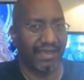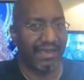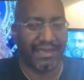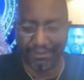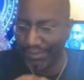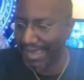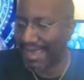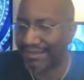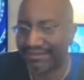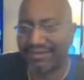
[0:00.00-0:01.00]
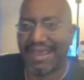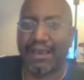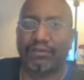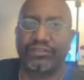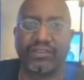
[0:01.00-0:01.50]
get passed
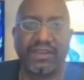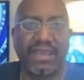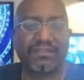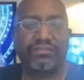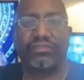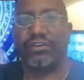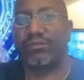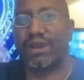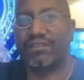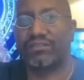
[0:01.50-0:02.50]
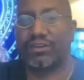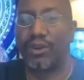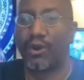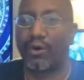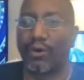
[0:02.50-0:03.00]
down to the next generation?
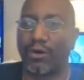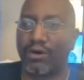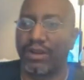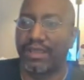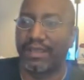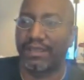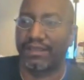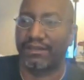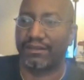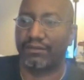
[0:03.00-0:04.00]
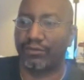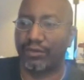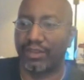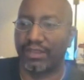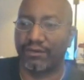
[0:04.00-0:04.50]
Or
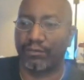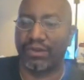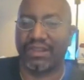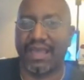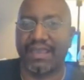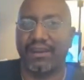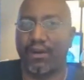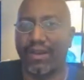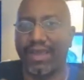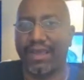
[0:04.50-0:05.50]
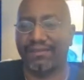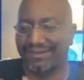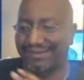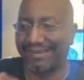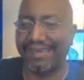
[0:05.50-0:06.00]
is it reliant on
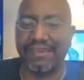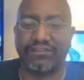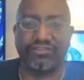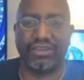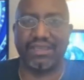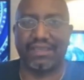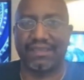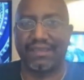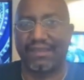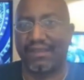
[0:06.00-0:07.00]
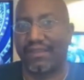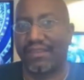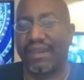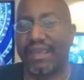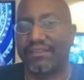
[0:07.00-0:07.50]
us teaching
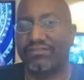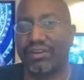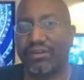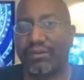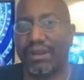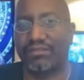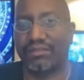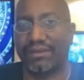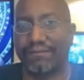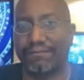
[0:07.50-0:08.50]
the next generation?